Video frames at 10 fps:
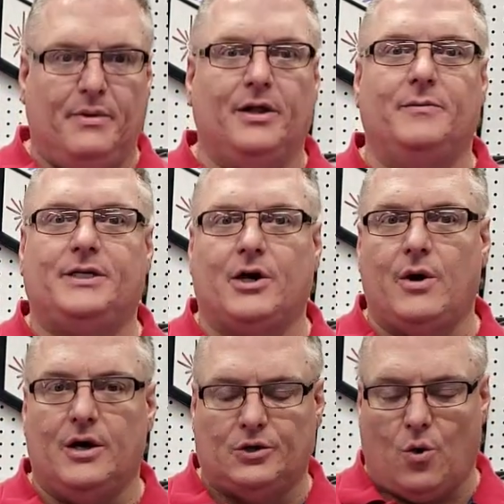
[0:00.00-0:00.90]
bill of
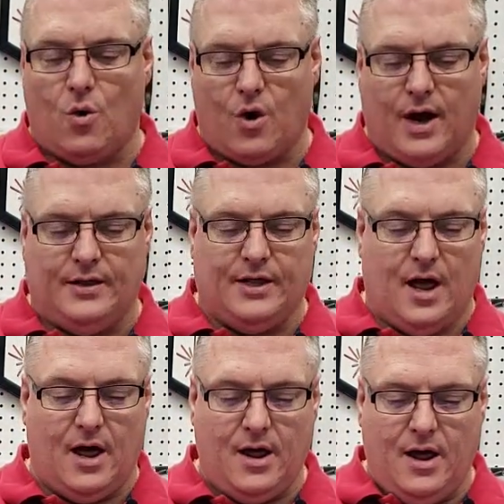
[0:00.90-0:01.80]
materials or in
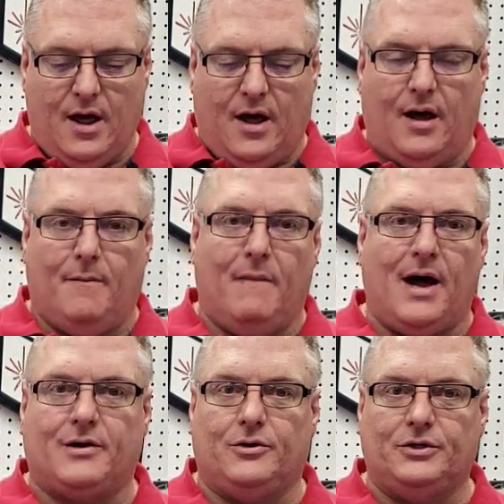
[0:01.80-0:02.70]
the
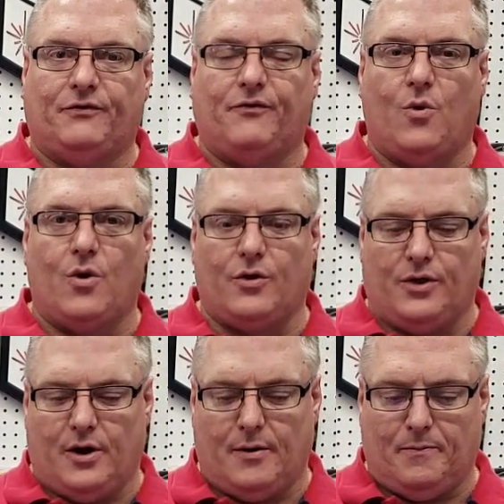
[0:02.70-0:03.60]
models for
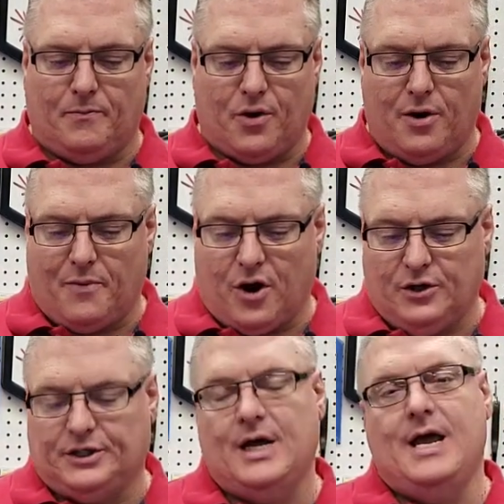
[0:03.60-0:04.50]
the printer
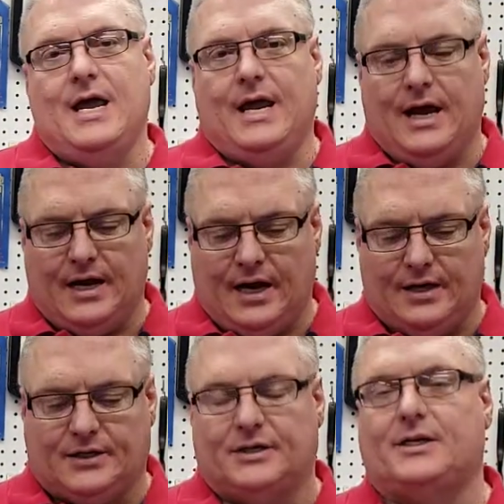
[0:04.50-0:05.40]
parts. It
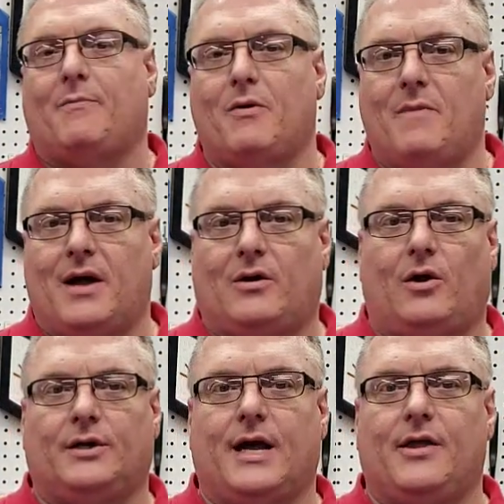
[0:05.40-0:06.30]
is a separate model
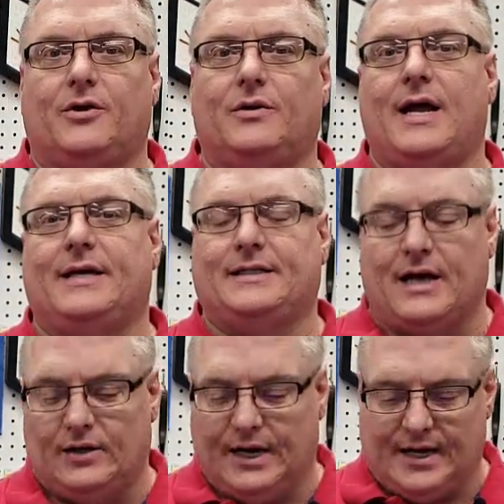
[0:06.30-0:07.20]
altogether. Like I
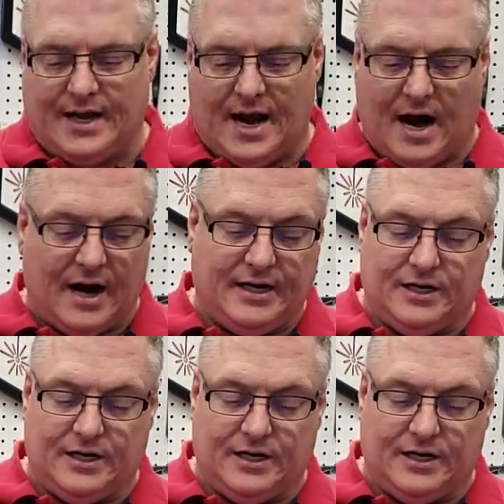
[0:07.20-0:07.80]
said, I'll link that. I